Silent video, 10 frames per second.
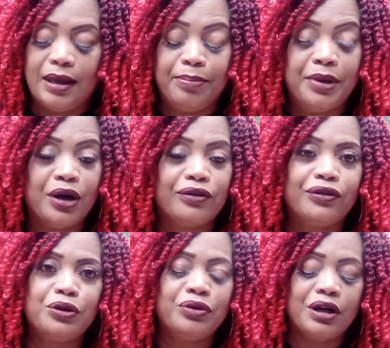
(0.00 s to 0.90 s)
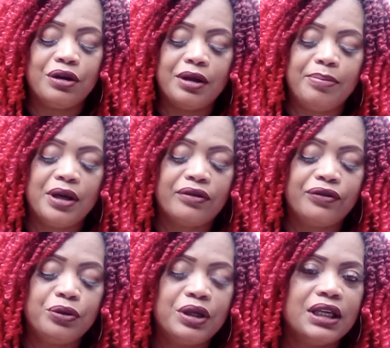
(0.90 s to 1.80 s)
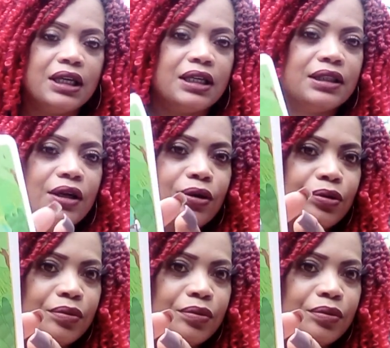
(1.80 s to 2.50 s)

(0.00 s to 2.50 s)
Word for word: Bear fruit. They are going to bear fruit again, though.